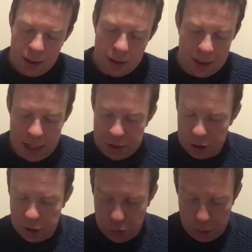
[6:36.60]
yes, the
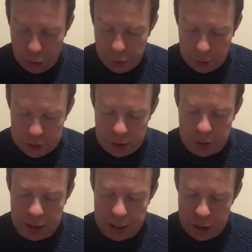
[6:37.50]
stuff about authority over
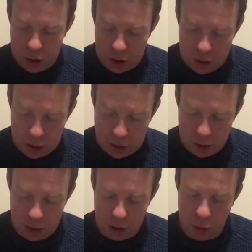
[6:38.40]
the nations
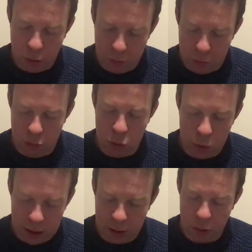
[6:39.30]
and, and
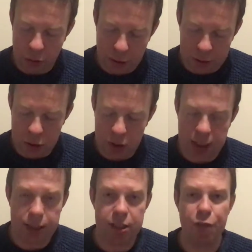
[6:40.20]
ruling and authority, all that
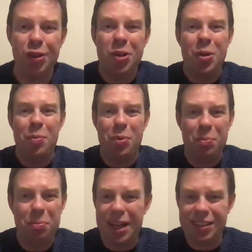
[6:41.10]
kind of stuff.
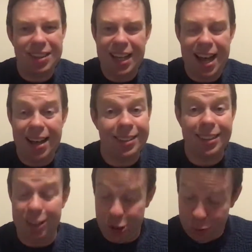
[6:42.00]
But better yet
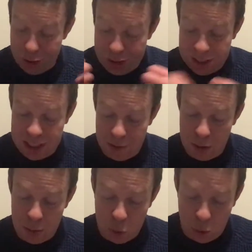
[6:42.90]
is to receive
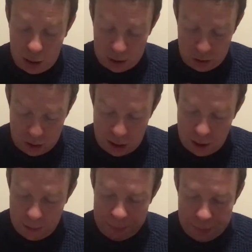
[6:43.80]
the morning
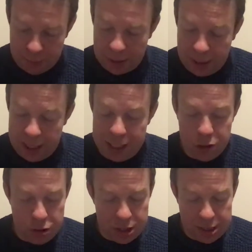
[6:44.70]
star uh,
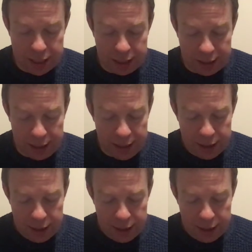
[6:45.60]
interestingly,